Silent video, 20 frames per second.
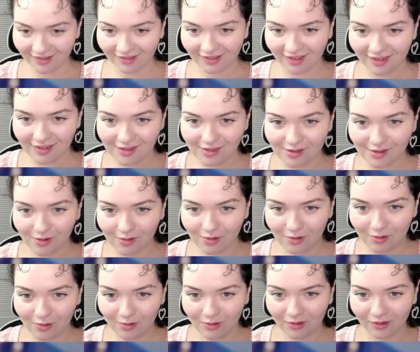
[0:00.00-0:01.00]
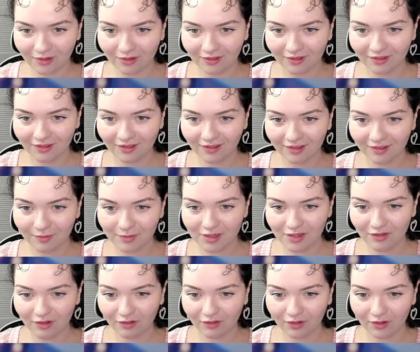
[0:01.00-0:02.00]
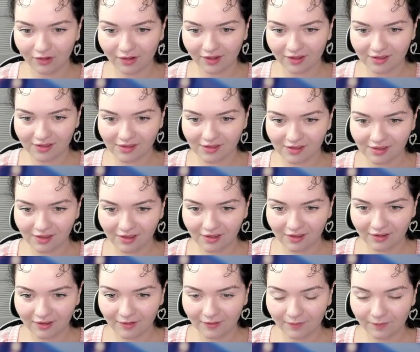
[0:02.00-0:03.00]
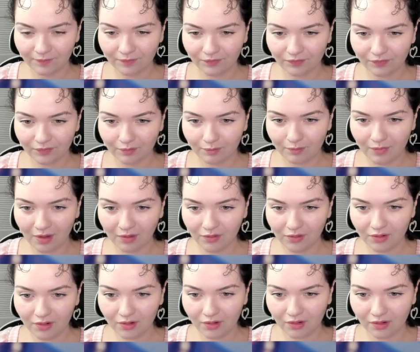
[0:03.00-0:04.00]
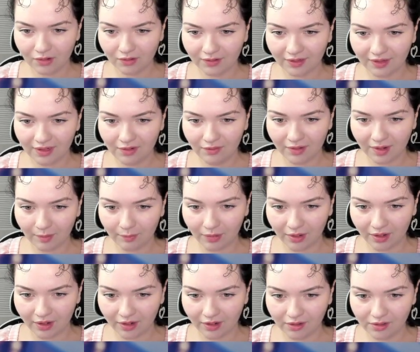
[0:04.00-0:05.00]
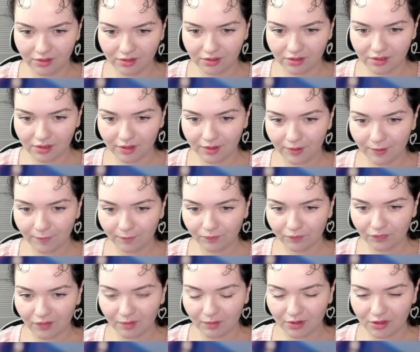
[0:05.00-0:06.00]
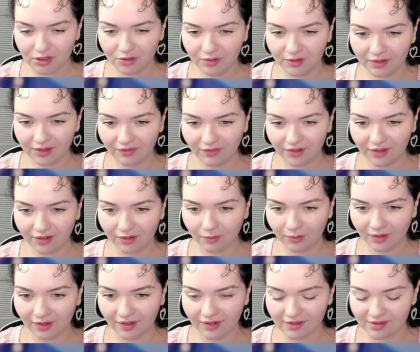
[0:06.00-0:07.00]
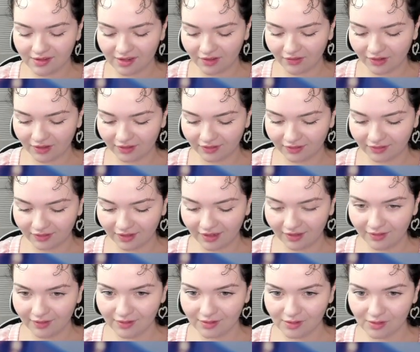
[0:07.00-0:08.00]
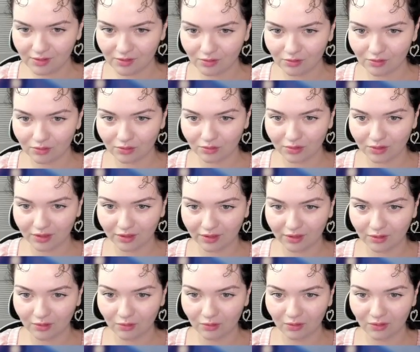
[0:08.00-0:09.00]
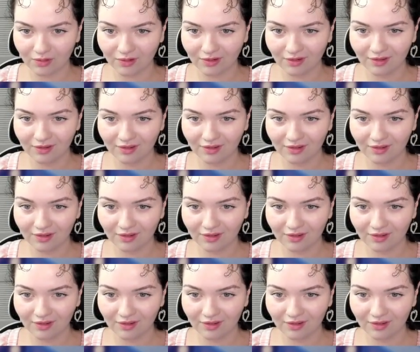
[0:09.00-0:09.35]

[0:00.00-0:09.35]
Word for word: That is so cool. Let me see if it'll focus. Mountain Hurl, Lightning Rampage, Number 211 out of 197. That looks really cool.